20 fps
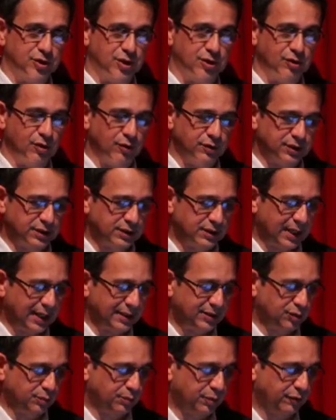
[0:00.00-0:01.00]
it causes
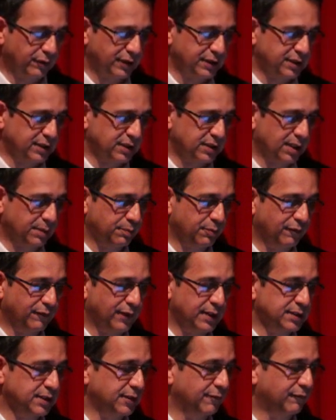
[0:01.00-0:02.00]
gastroparesis and
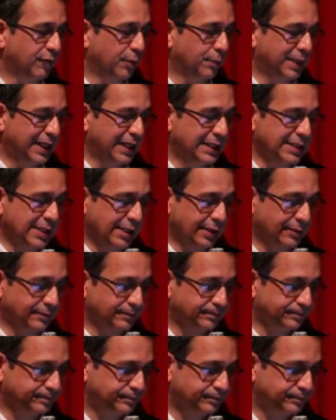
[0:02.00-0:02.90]
prevents them from eating